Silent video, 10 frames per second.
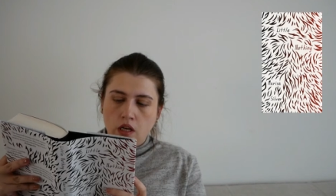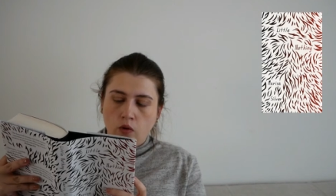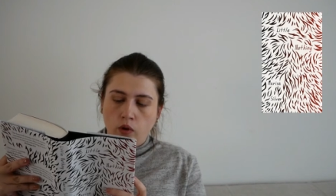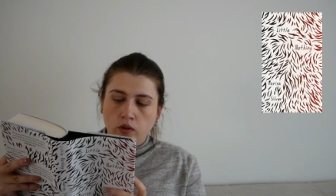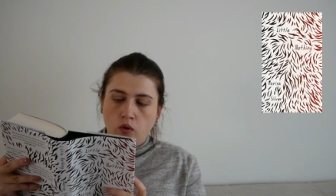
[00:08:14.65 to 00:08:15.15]

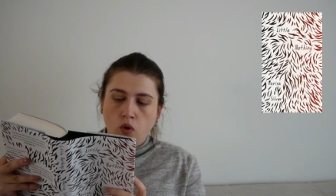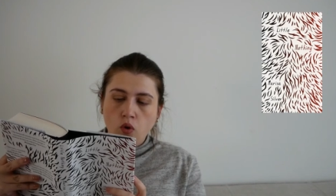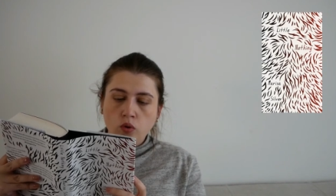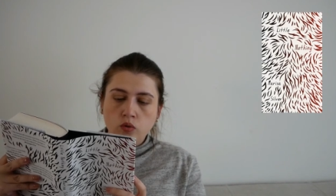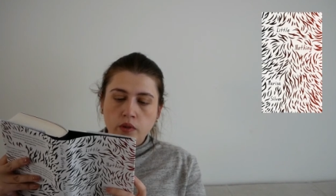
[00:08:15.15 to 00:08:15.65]
and one
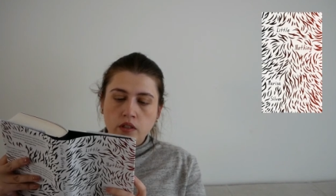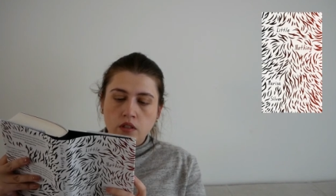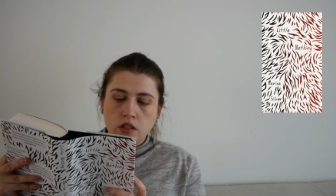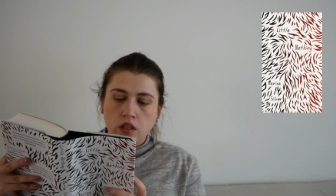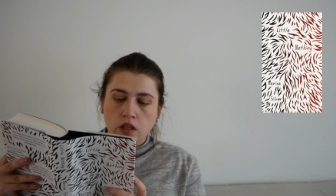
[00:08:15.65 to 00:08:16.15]
cold
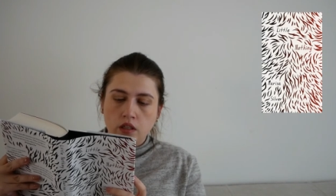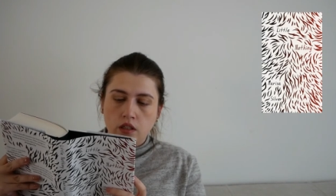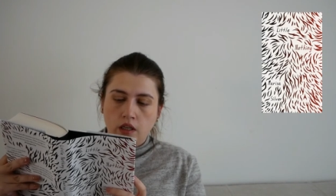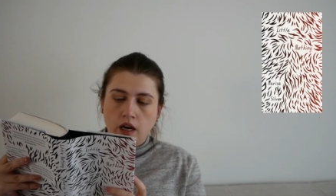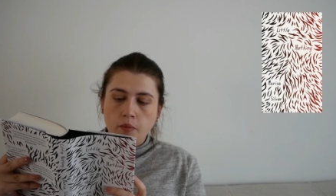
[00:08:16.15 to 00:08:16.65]
wintry night
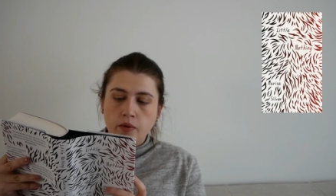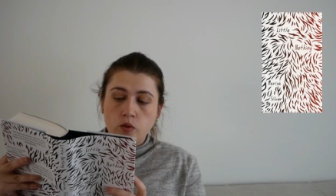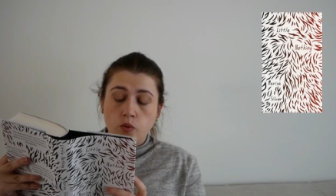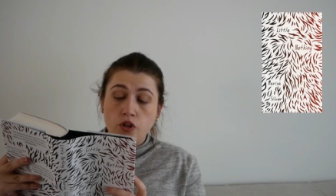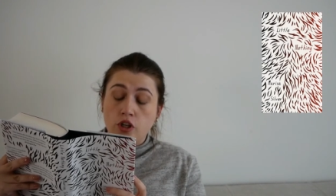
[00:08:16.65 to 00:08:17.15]
the
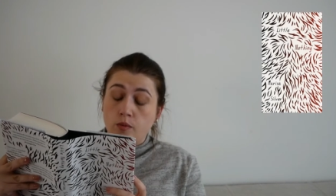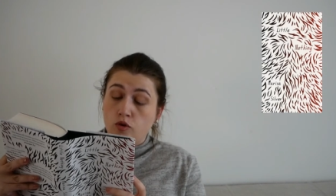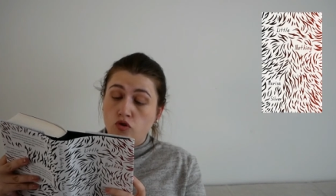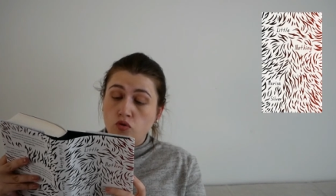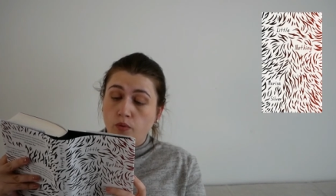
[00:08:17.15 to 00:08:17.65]
couple's wish come
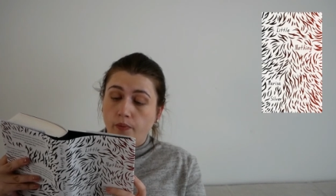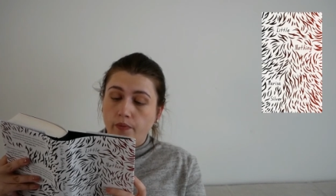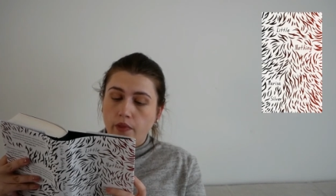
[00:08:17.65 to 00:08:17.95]
true.